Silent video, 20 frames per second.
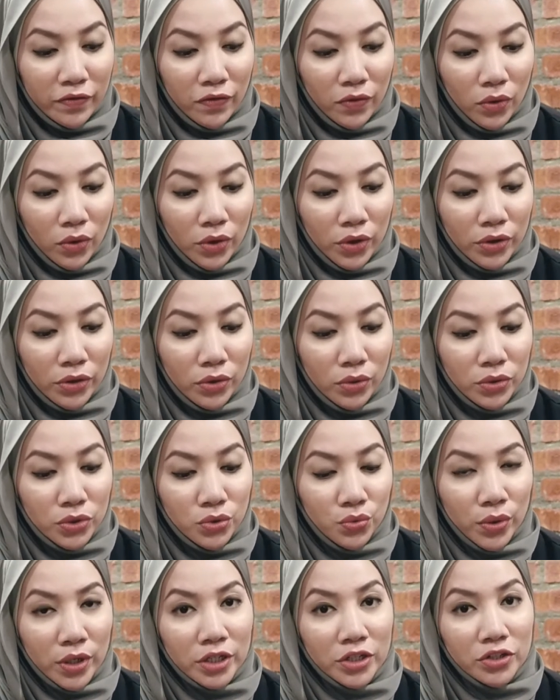for those
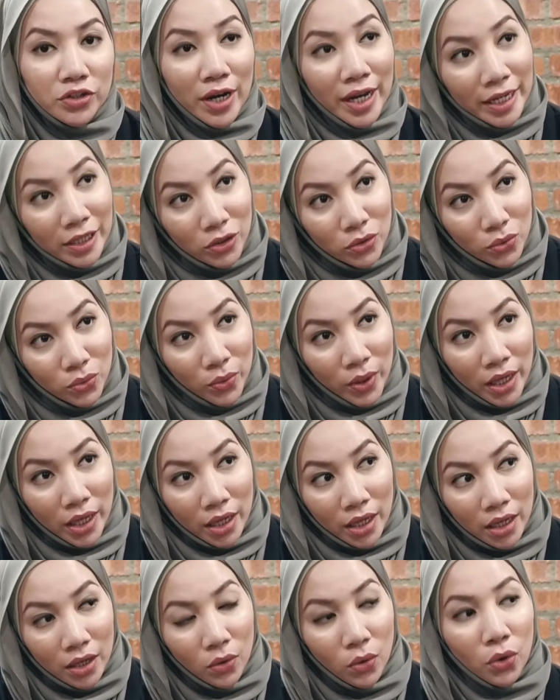who are trying to
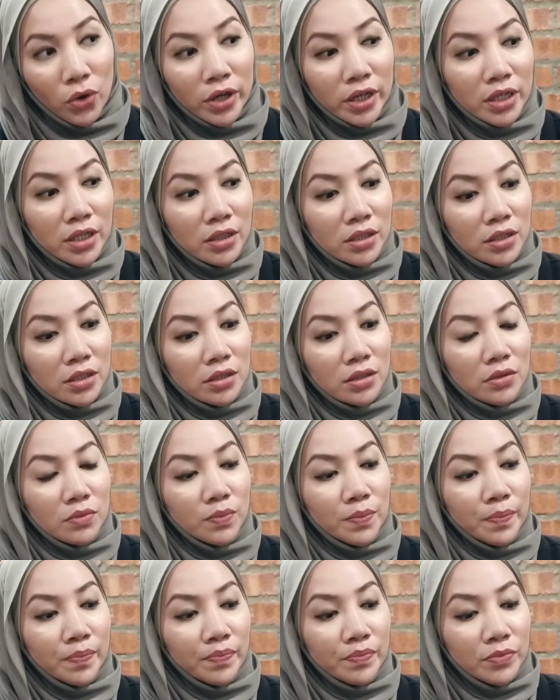wear or
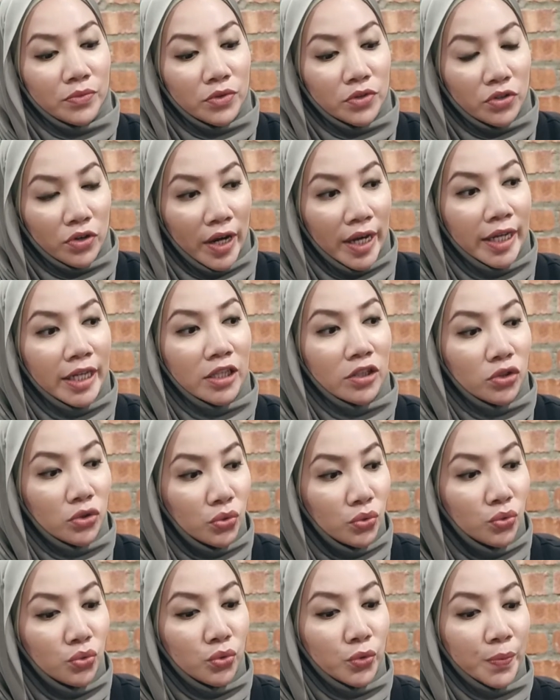trying
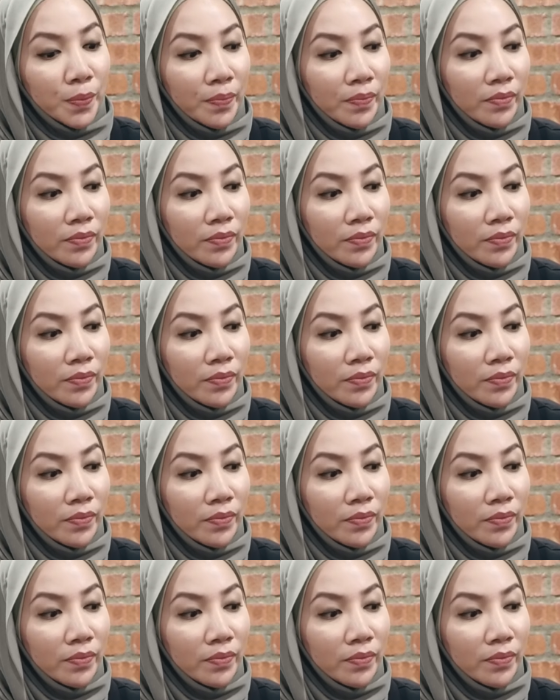to